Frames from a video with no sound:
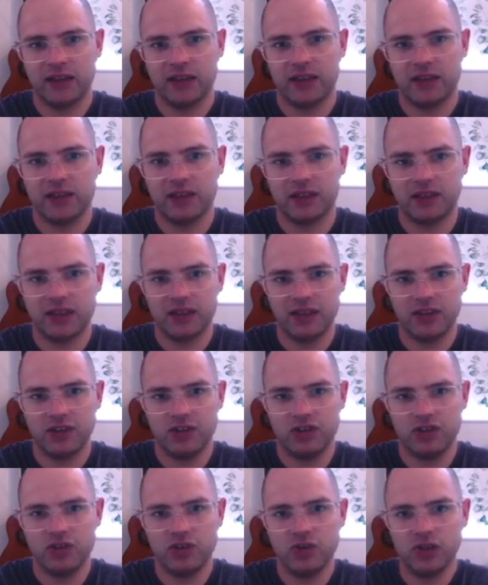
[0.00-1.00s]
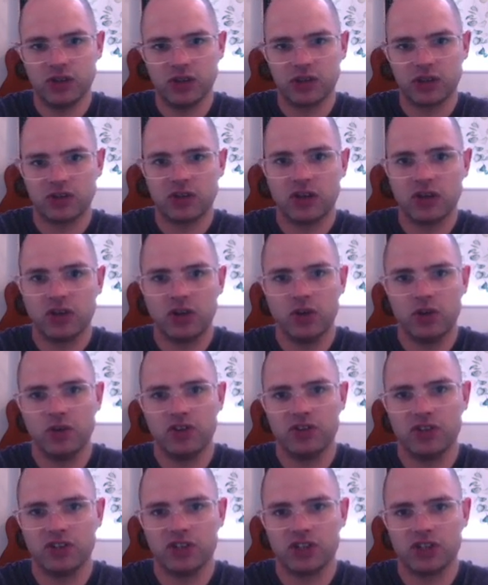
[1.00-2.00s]
the king's eunuch, who
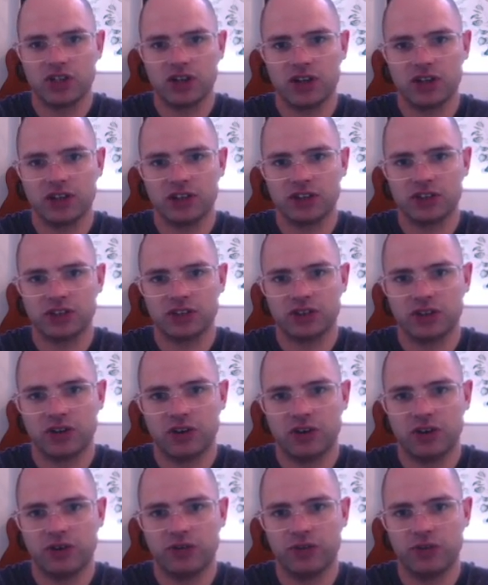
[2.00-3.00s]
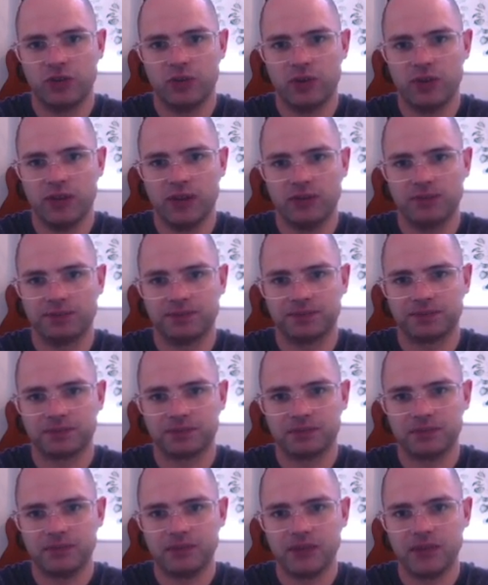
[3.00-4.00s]
is in charge of the women,
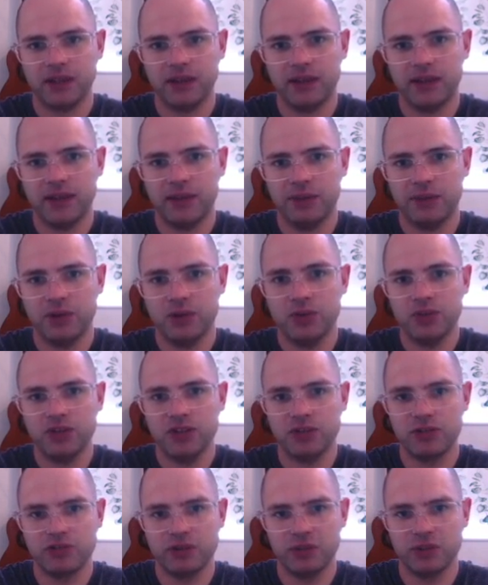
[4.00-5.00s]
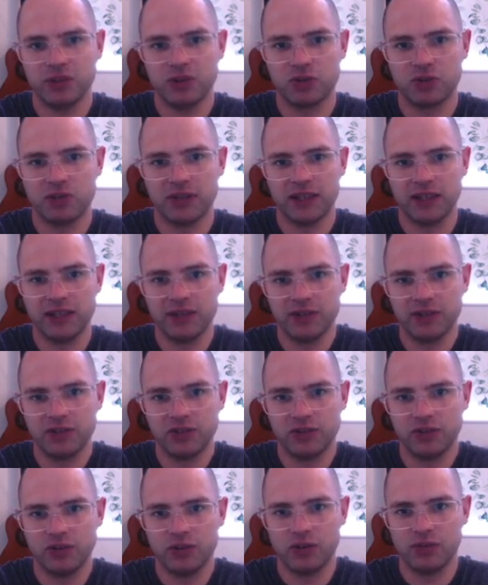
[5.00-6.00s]
and let beauty treatments be given
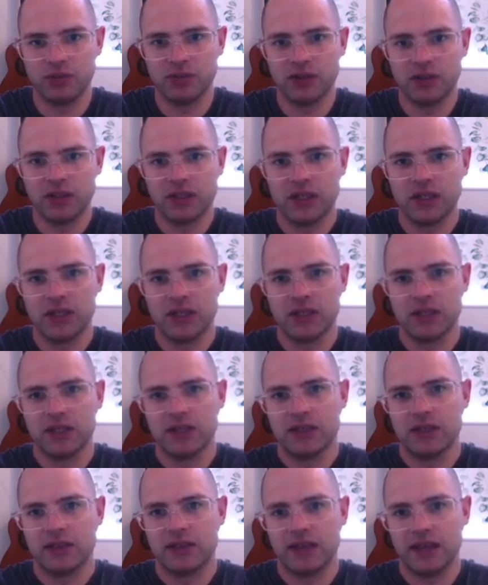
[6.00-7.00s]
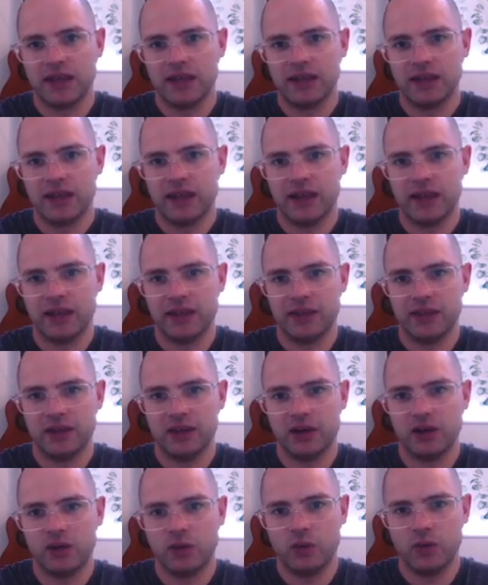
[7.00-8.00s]
to them. Then let the
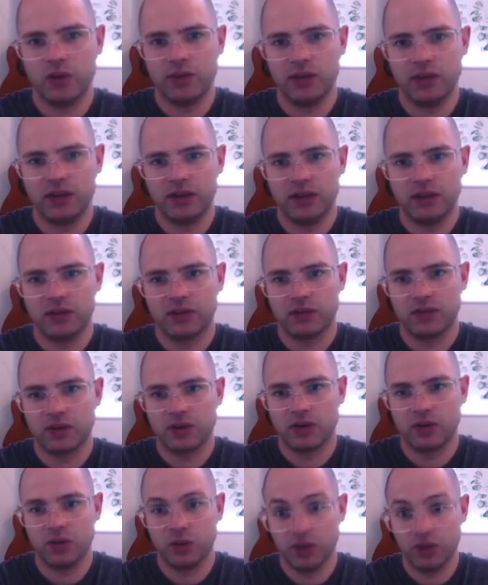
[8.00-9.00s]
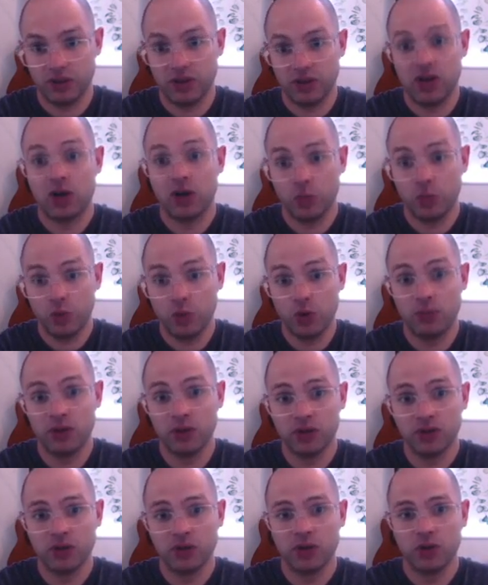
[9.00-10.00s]
young
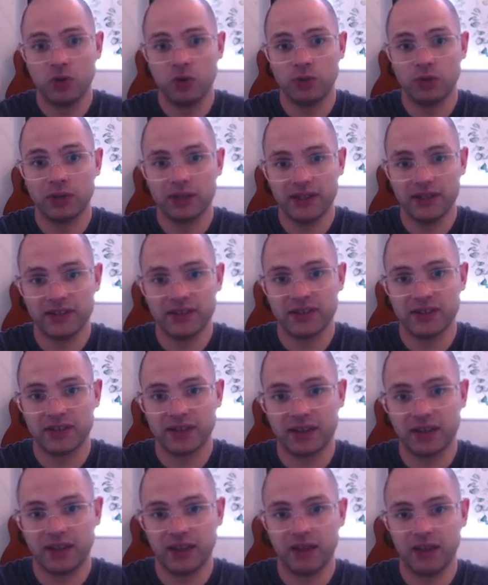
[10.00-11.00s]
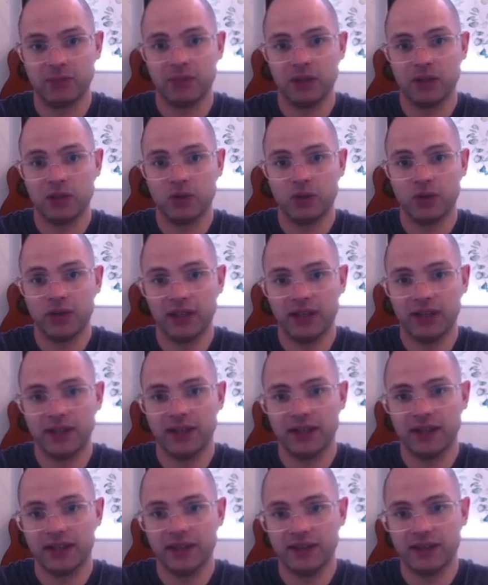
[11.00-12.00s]
woman who pleases the king be queen
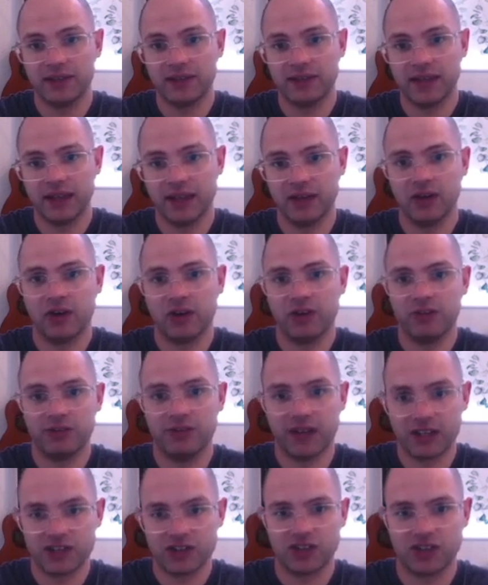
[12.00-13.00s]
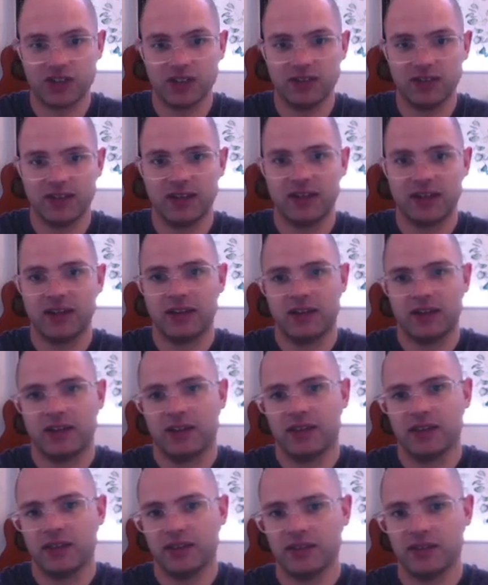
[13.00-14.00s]
instead of Vashti.
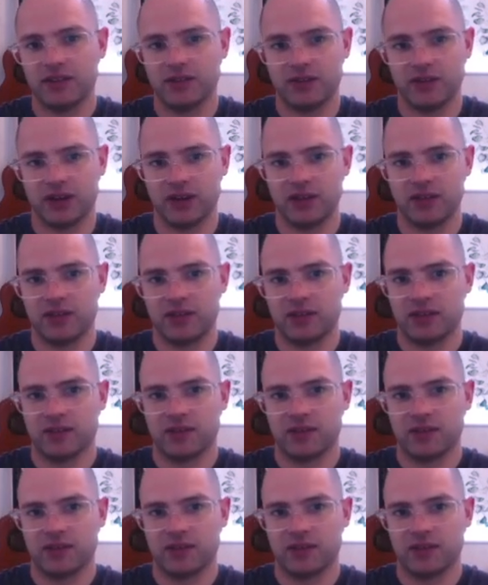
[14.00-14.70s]
This advice